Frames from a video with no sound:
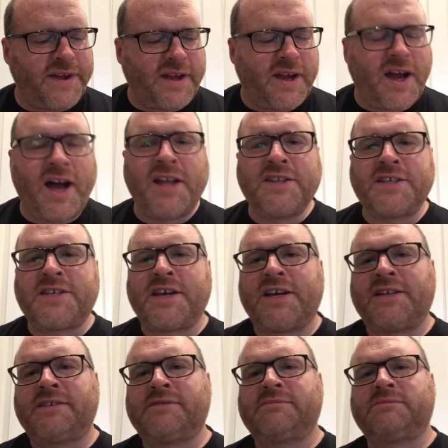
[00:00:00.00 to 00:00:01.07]

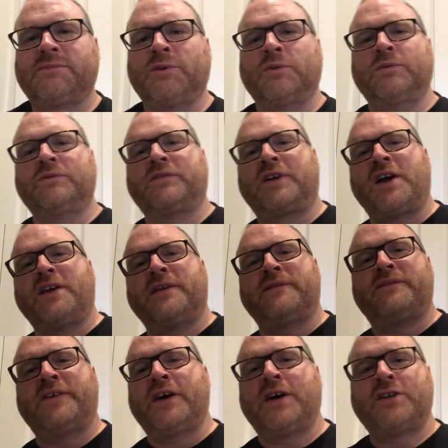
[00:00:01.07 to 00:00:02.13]
hunter or kind of
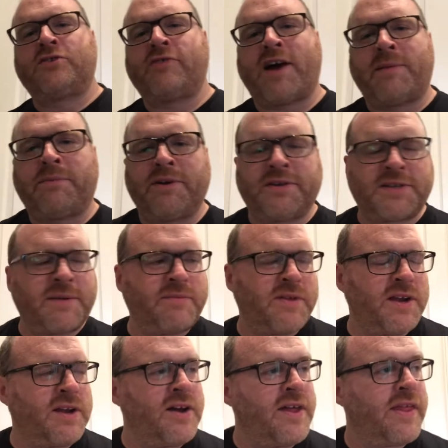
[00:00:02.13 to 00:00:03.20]
fur trapper,
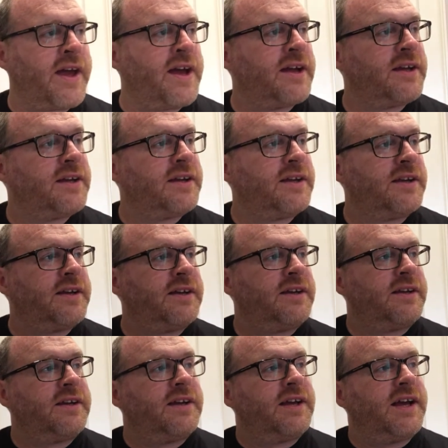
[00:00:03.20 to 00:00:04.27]
something like that.
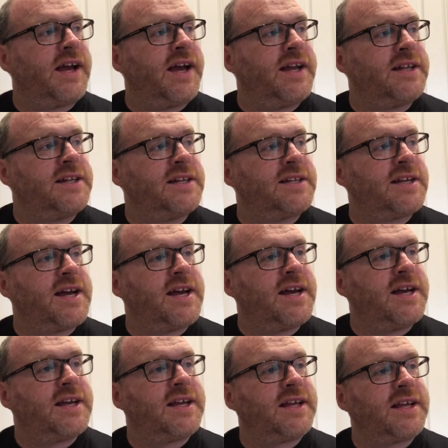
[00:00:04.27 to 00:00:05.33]
And
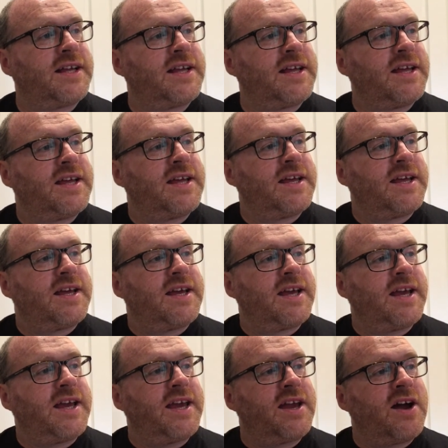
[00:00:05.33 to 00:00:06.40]

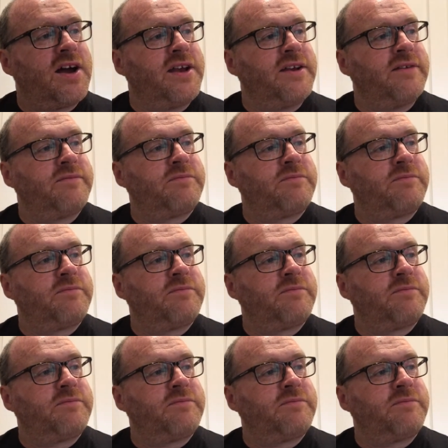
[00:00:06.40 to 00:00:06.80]
he kind of